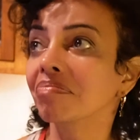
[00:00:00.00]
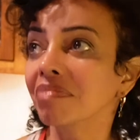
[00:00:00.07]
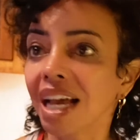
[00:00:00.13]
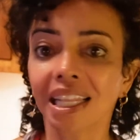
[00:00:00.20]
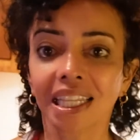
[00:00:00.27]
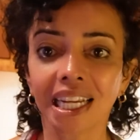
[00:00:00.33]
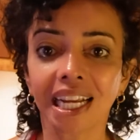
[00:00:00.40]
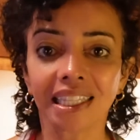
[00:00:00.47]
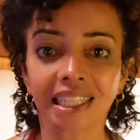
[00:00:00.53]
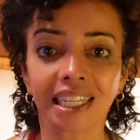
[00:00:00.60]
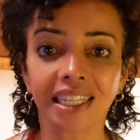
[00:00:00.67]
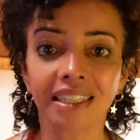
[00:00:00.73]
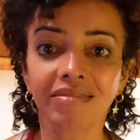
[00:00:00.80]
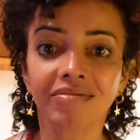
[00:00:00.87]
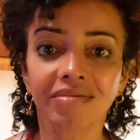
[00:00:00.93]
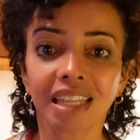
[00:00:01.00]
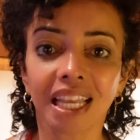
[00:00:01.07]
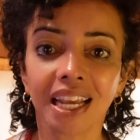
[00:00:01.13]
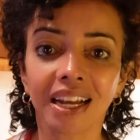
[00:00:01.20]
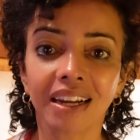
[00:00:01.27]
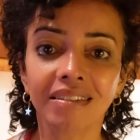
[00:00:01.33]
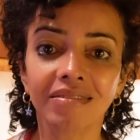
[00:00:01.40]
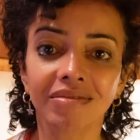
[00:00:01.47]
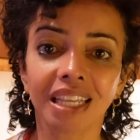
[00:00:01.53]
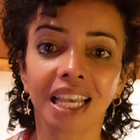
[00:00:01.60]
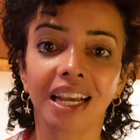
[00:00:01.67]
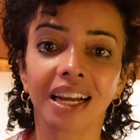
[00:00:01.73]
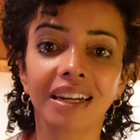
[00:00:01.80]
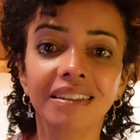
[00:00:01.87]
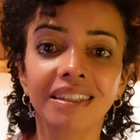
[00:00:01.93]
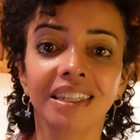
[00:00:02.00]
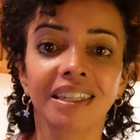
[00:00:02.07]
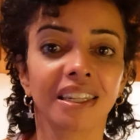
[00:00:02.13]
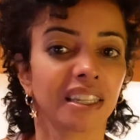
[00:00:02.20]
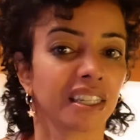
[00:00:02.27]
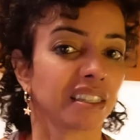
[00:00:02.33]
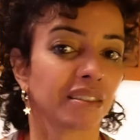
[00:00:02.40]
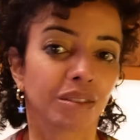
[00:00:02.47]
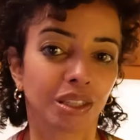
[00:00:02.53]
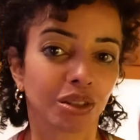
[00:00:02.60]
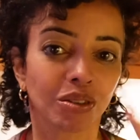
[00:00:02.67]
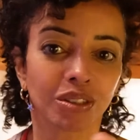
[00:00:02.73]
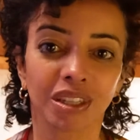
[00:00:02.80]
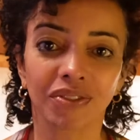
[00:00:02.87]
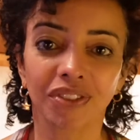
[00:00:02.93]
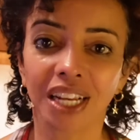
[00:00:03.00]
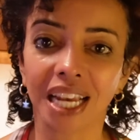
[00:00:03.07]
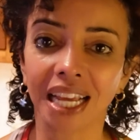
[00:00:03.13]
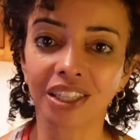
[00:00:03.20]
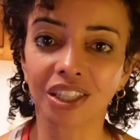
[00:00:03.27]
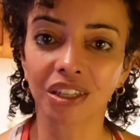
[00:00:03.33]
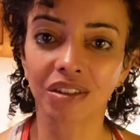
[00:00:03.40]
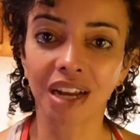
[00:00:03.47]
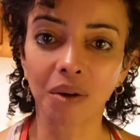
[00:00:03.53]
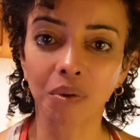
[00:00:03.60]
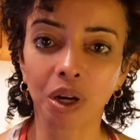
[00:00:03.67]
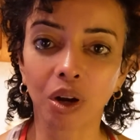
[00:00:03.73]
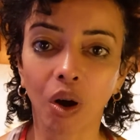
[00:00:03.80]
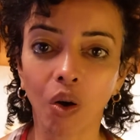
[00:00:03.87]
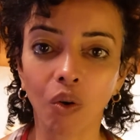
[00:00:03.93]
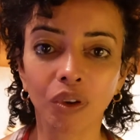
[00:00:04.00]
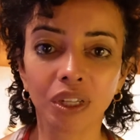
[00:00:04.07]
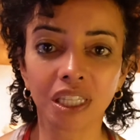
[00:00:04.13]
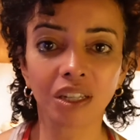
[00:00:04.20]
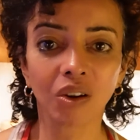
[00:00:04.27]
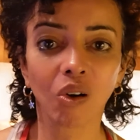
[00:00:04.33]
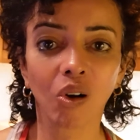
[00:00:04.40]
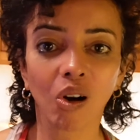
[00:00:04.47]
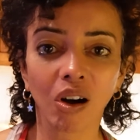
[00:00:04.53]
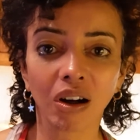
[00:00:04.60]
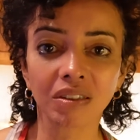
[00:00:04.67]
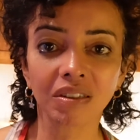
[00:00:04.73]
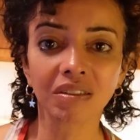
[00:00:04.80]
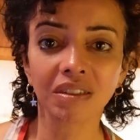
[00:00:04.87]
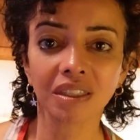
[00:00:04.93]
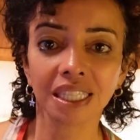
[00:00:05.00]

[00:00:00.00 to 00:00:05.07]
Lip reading: I think I did. Yeah. It was so different last year, right? With COVID and all.